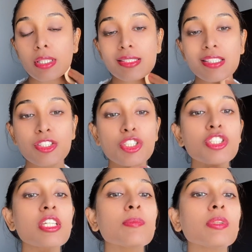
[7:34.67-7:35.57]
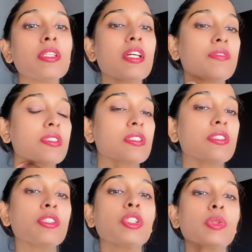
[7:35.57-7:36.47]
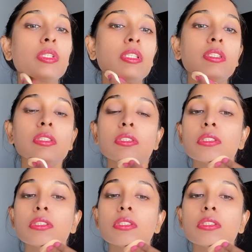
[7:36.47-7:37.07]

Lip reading: It's such a shame that they have discontinued it.